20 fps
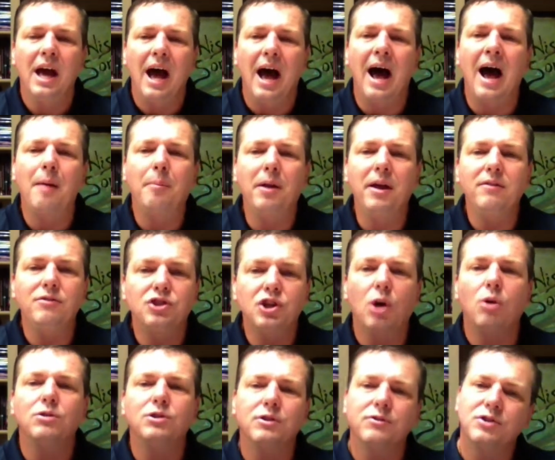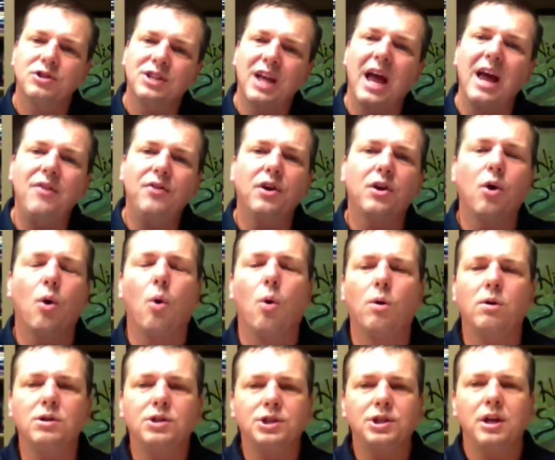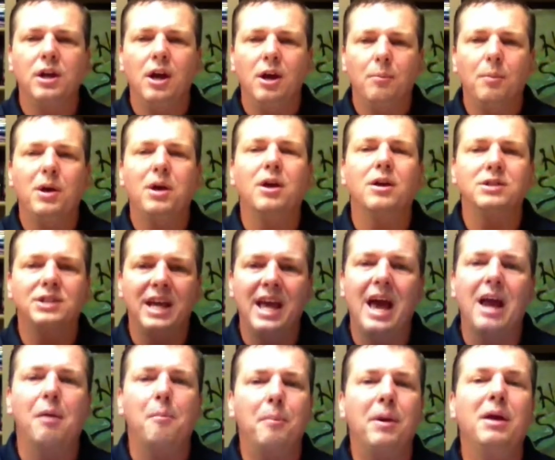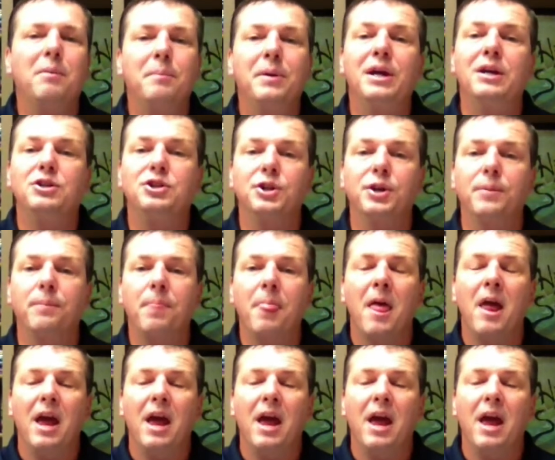I believe Joseph stayed the course because he had a big picture.